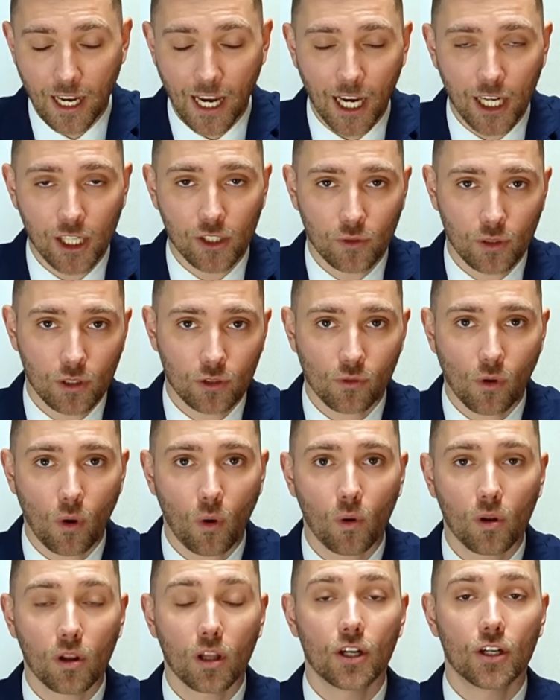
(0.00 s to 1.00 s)
and to
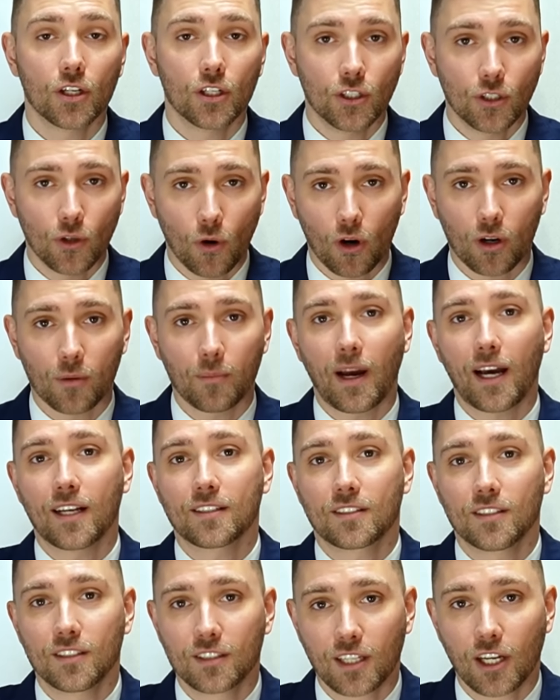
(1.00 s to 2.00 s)
enroll your
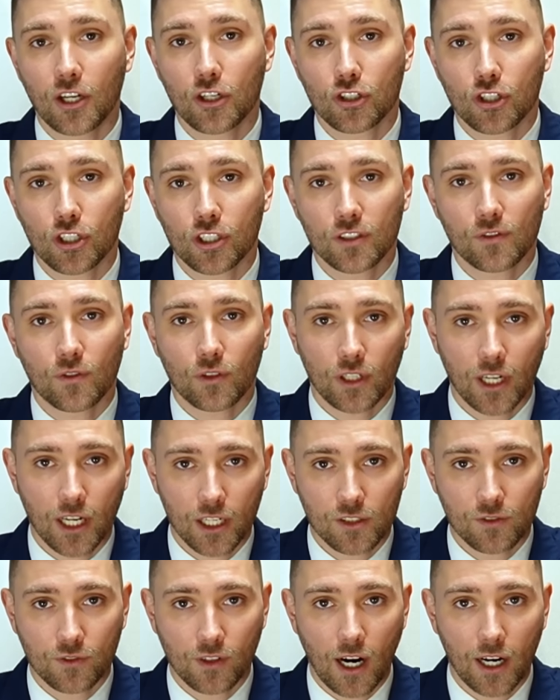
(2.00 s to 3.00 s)
Mass intentions for
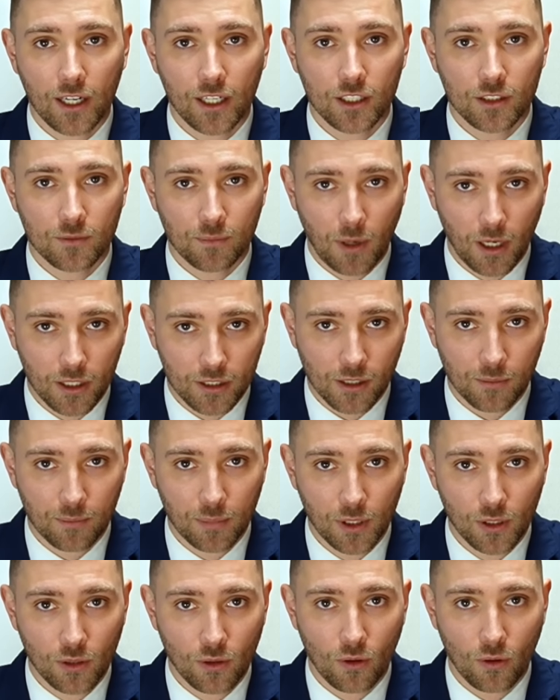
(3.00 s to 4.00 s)
next Friday's Padre
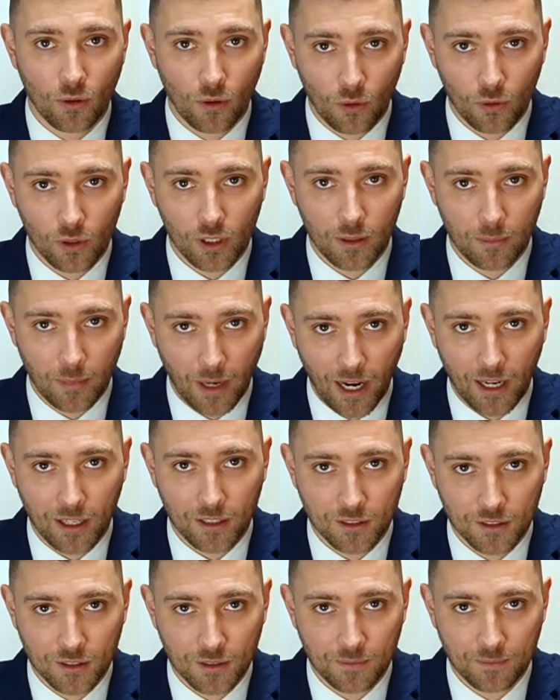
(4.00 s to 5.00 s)
Pio Holy
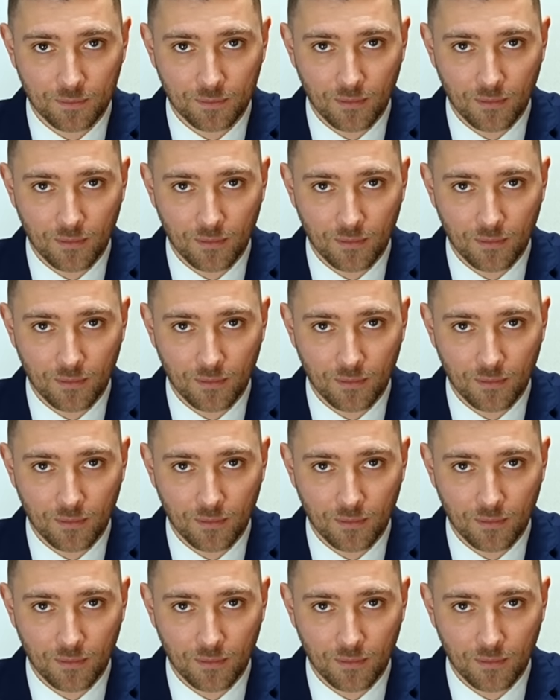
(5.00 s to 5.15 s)
Mass.